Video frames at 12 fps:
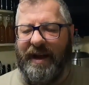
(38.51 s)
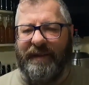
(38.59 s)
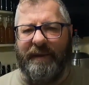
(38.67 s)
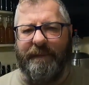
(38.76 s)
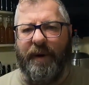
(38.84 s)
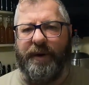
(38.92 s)

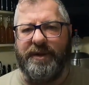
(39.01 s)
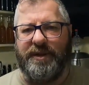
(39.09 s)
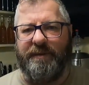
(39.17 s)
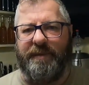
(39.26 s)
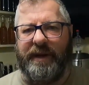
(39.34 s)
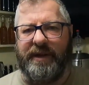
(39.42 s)
at the
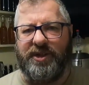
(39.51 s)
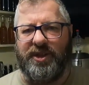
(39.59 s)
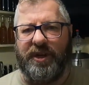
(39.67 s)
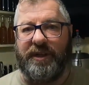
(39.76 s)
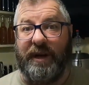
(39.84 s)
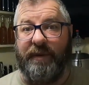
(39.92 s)
point of being
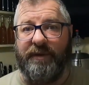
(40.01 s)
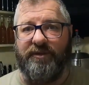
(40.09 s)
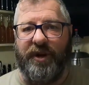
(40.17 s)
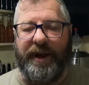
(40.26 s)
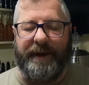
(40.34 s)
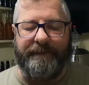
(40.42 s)
chucked down the
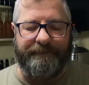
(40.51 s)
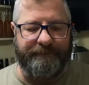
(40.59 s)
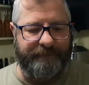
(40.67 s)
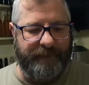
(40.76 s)
drain,